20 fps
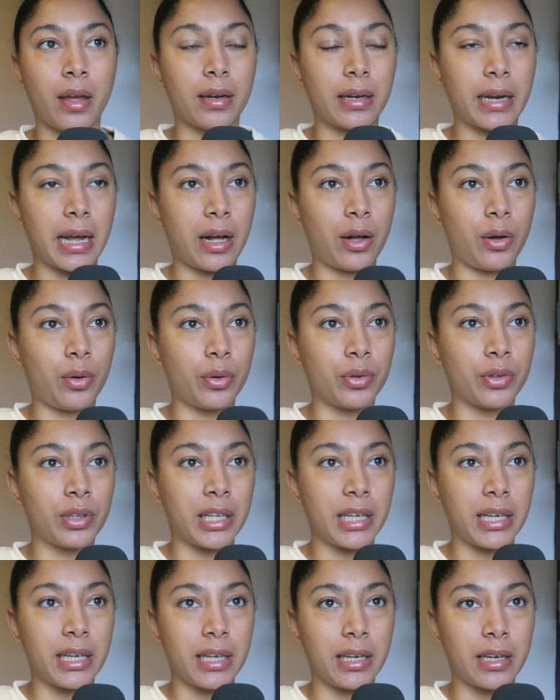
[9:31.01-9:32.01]
Now,
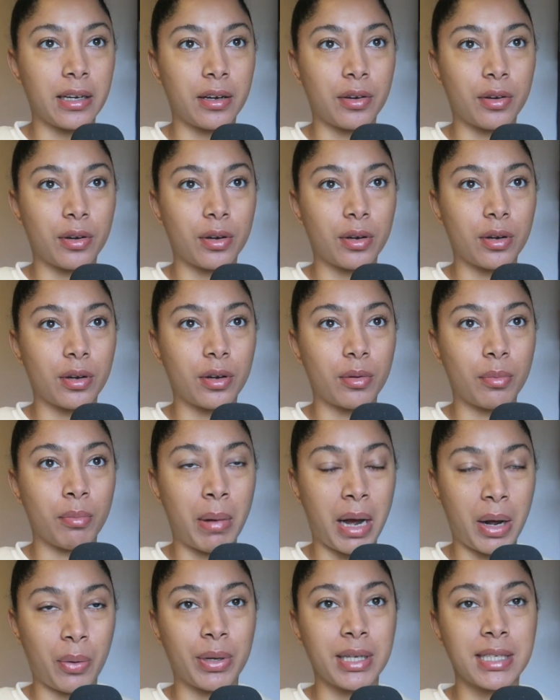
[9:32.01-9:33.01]
the
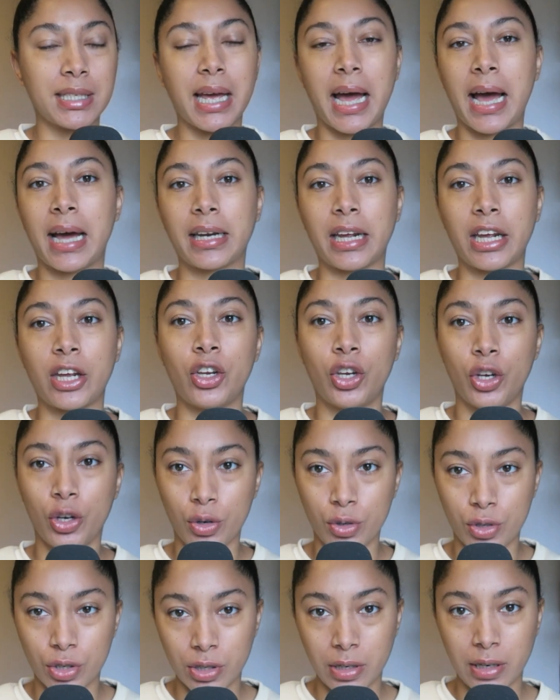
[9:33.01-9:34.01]
Maoists had a
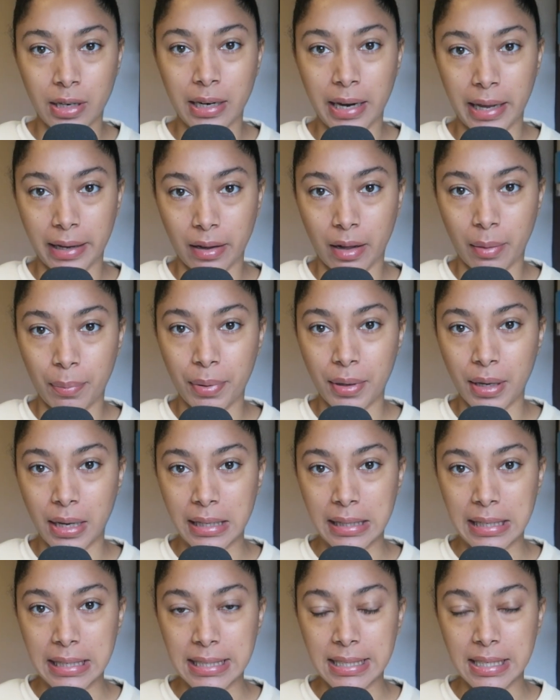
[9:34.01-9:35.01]
huge leg up
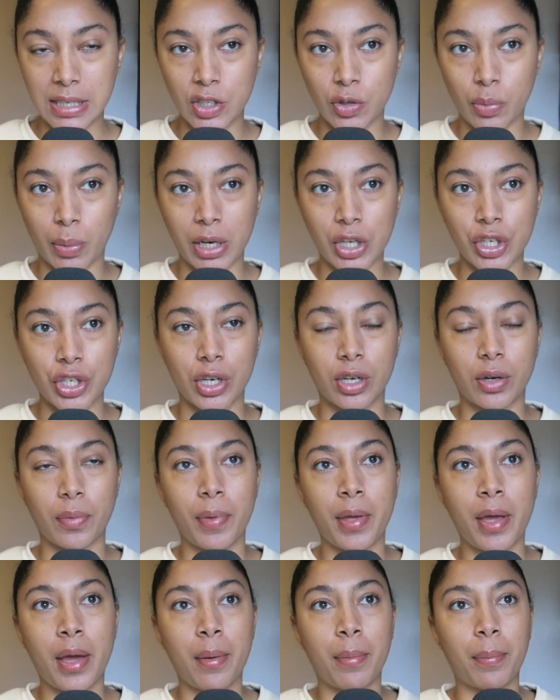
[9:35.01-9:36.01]
in this situation.
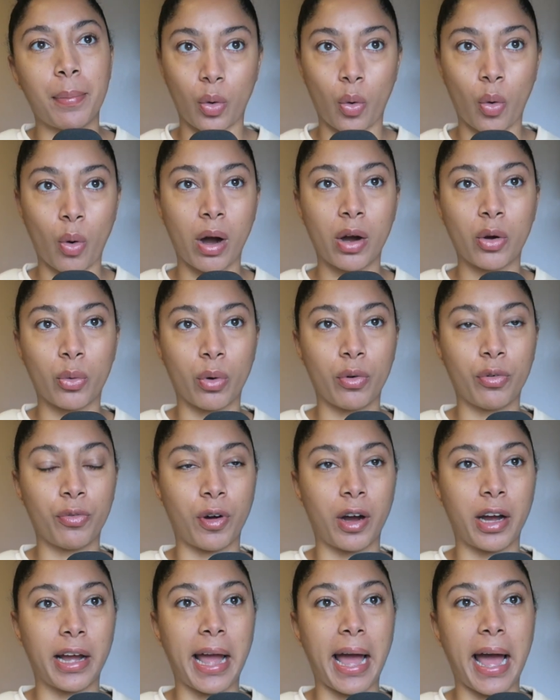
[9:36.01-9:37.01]

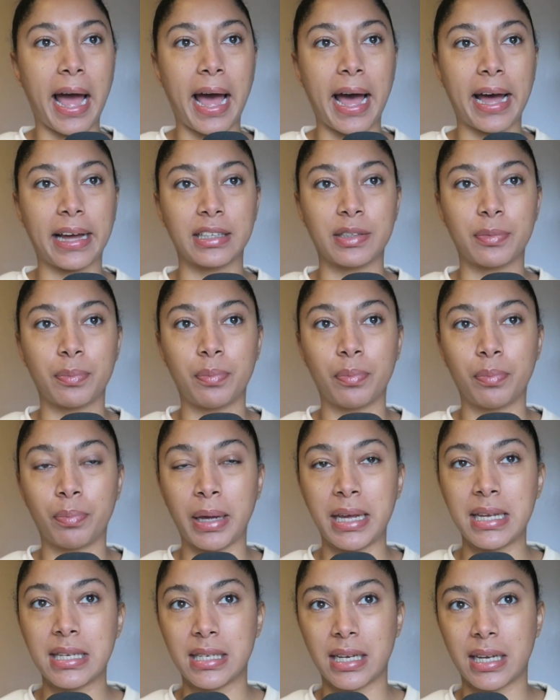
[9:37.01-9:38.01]
Guofeng had
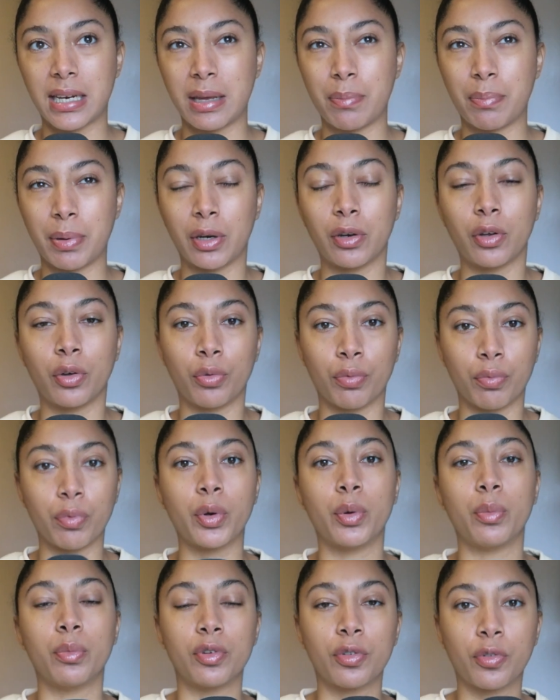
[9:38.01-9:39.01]
basically been
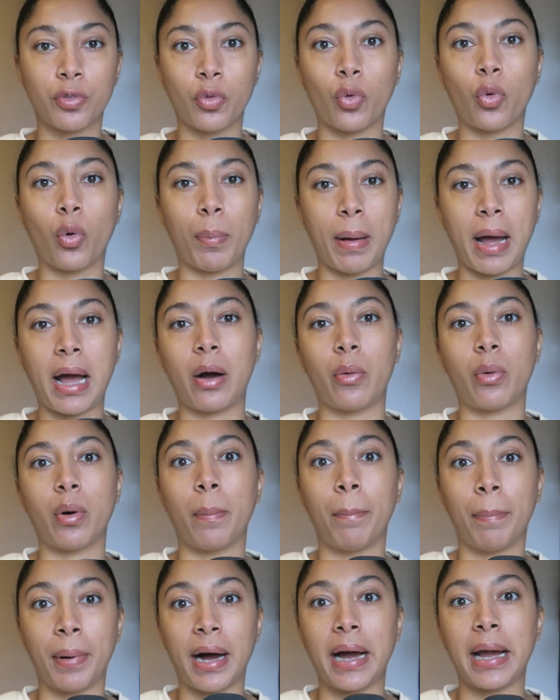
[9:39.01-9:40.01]
groomed for
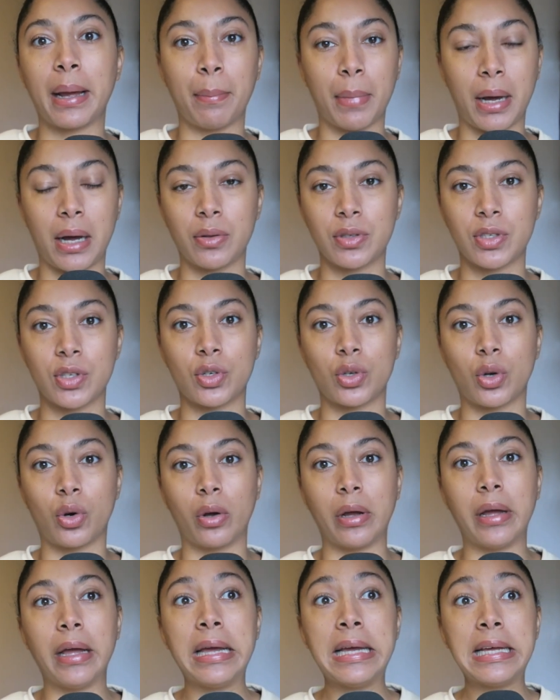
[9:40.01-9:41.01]
power by Mao
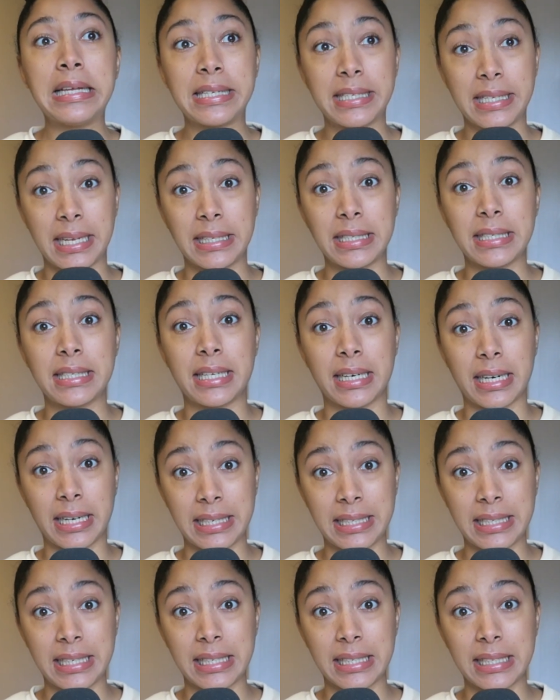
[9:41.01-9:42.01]
Zedong since the
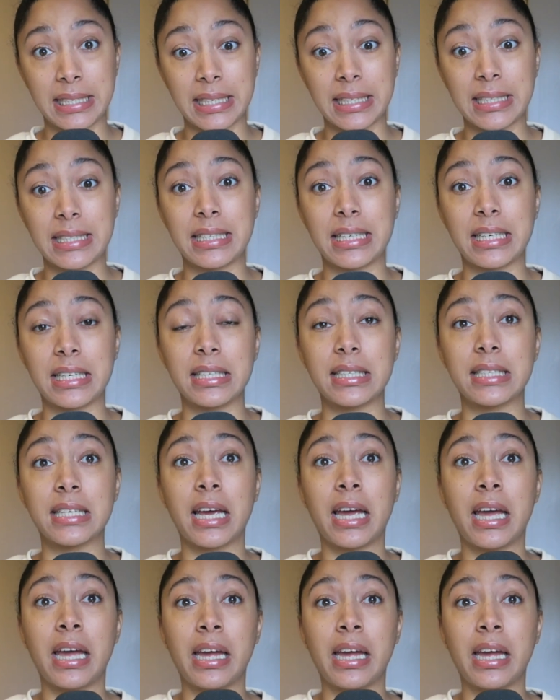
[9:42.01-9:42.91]
1960s.